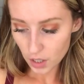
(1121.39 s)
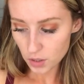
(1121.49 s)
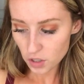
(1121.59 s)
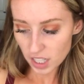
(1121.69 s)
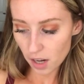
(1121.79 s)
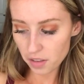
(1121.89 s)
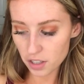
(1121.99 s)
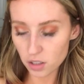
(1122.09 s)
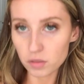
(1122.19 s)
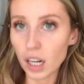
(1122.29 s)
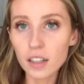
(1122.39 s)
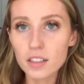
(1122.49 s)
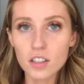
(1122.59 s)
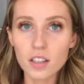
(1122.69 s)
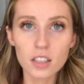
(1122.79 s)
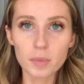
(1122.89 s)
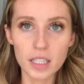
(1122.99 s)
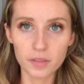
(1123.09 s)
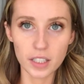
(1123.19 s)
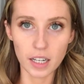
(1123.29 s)
So just how things are run is just a little bit
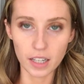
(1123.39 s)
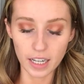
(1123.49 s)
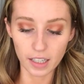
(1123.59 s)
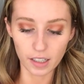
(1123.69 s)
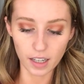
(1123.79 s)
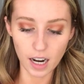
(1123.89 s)
different down here.